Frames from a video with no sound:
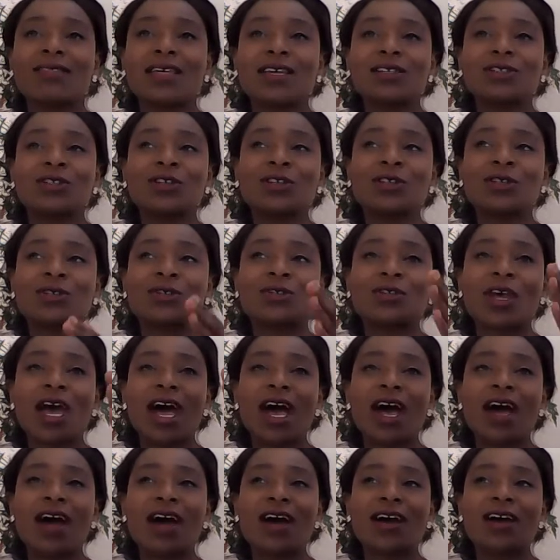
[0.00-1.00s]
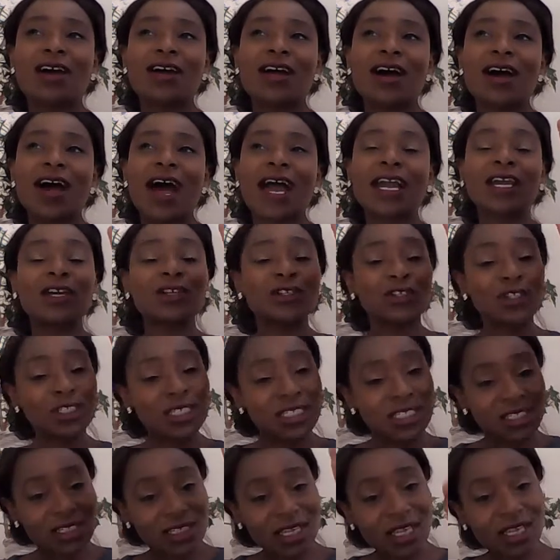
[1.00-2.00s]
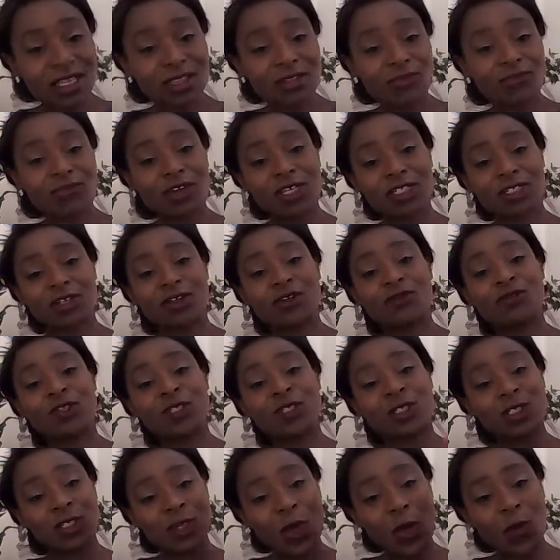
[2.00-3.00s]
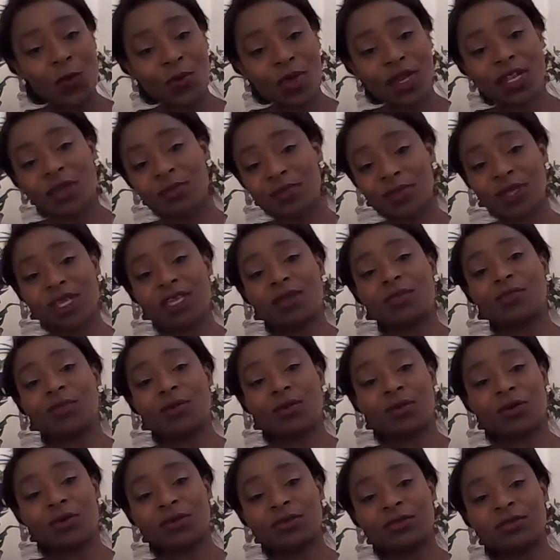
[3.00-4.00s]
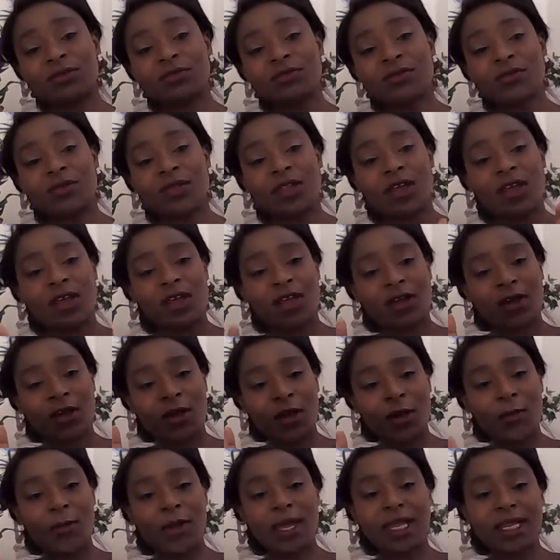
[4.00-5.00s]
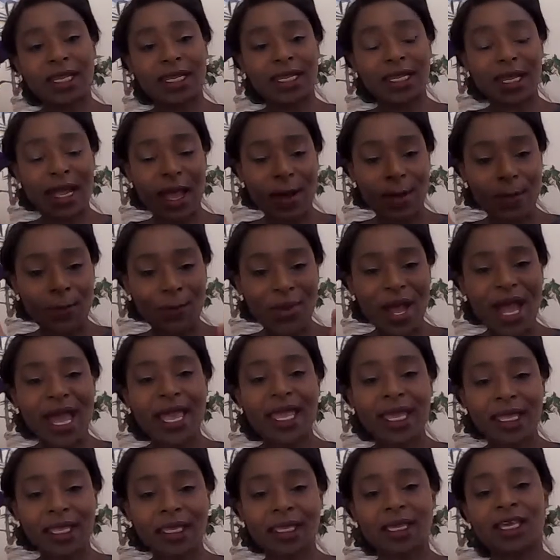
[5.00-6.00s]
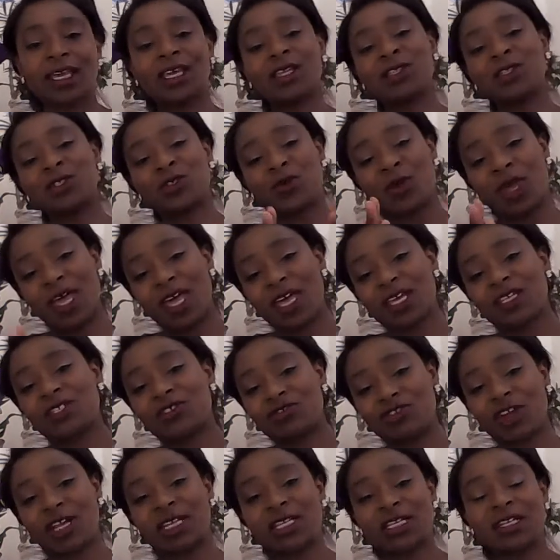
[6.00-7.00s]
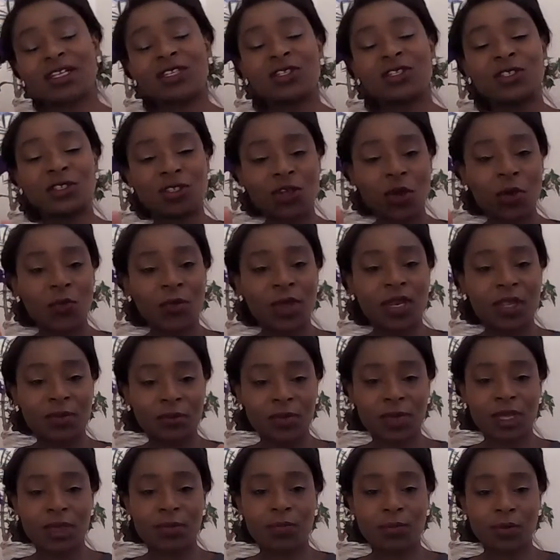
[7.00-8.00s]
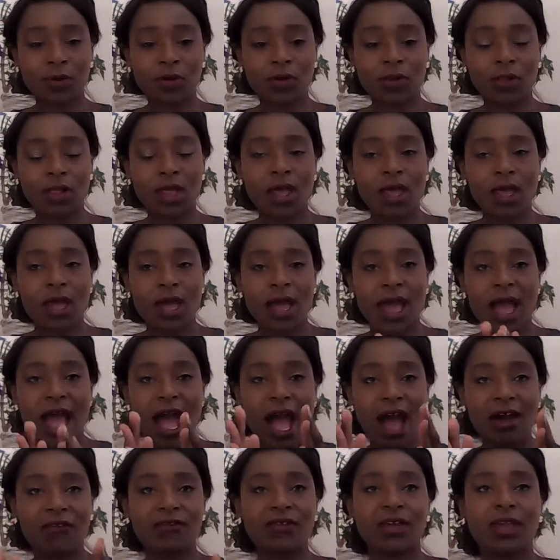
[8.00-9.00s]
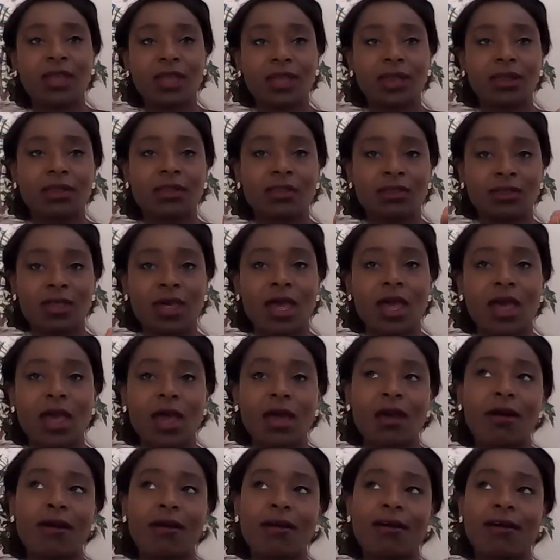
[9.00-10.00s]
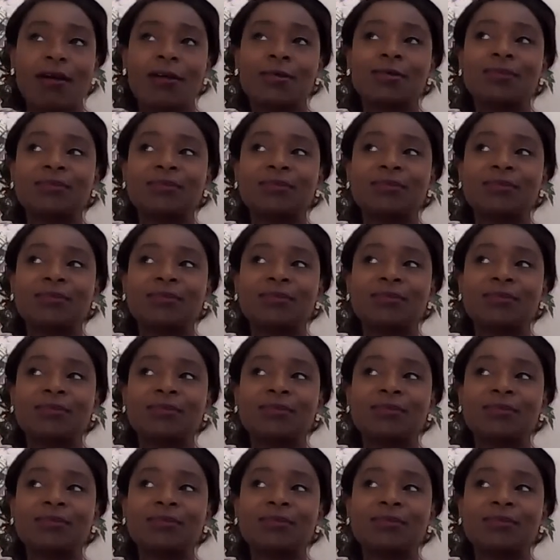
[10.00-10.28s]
I can just see the vision of so many people coming and buying into hair Stranding, and so many people having their